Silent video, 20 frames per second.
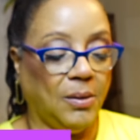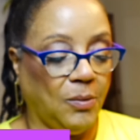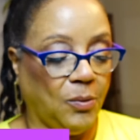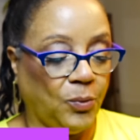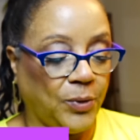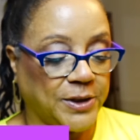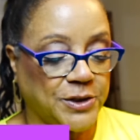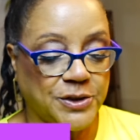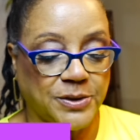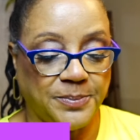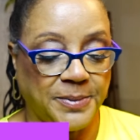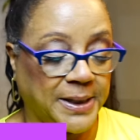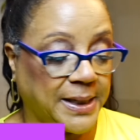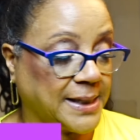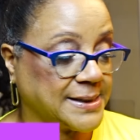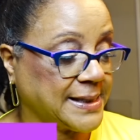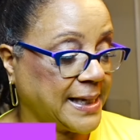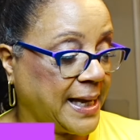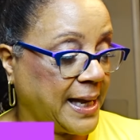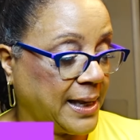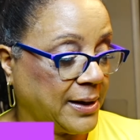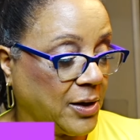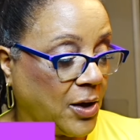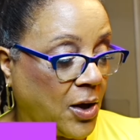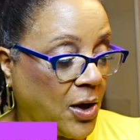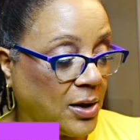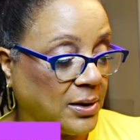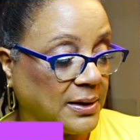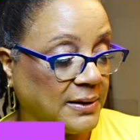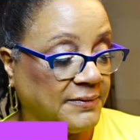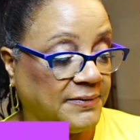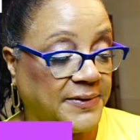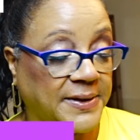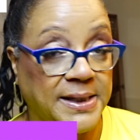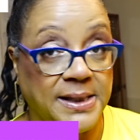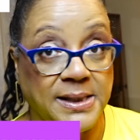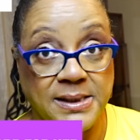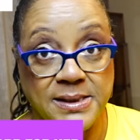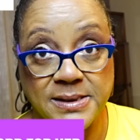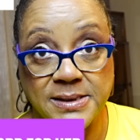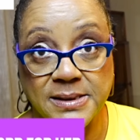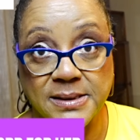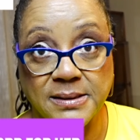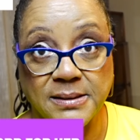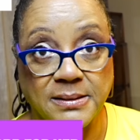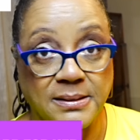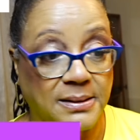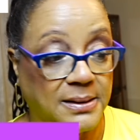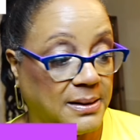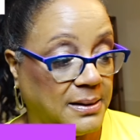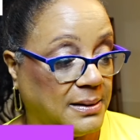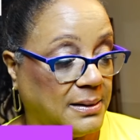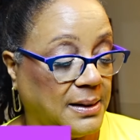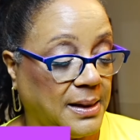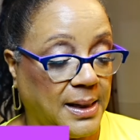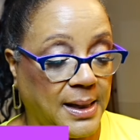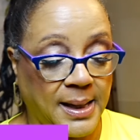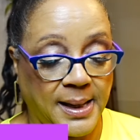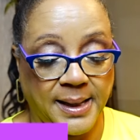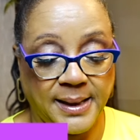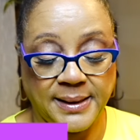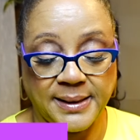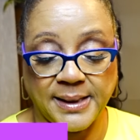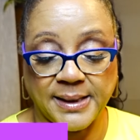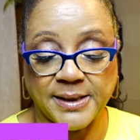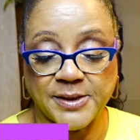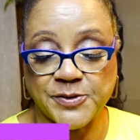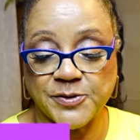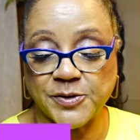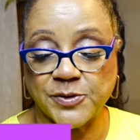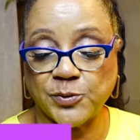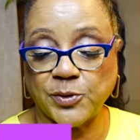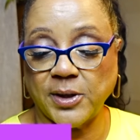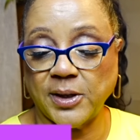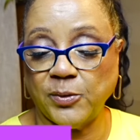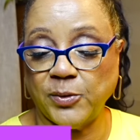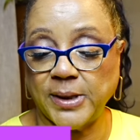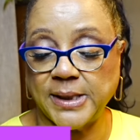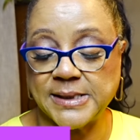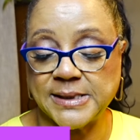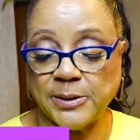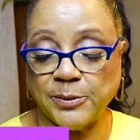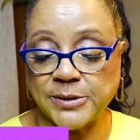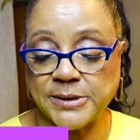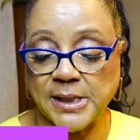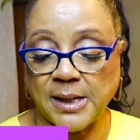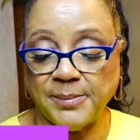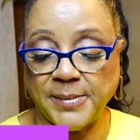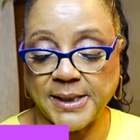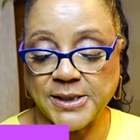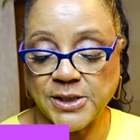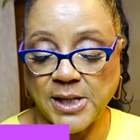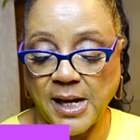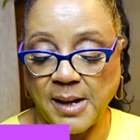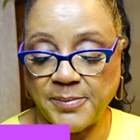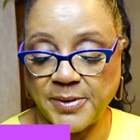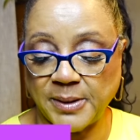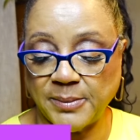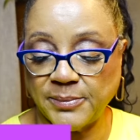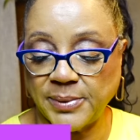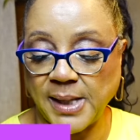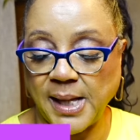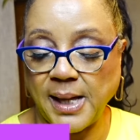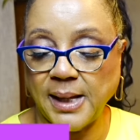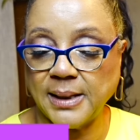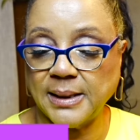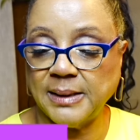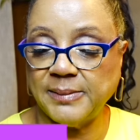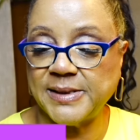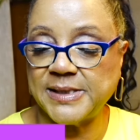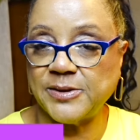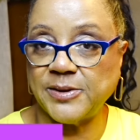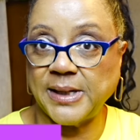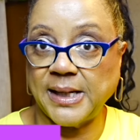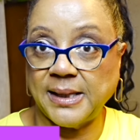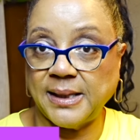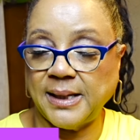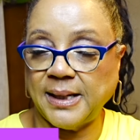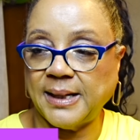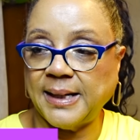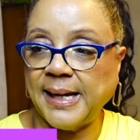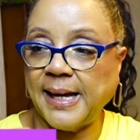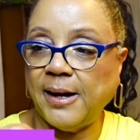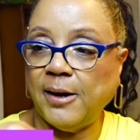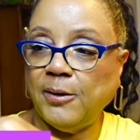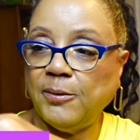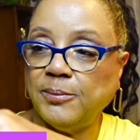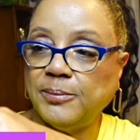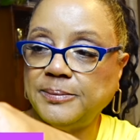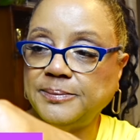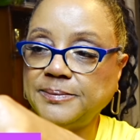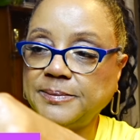which because I had all of these, I think this is one of the ones that was on my chopping block. Let me see what I think now.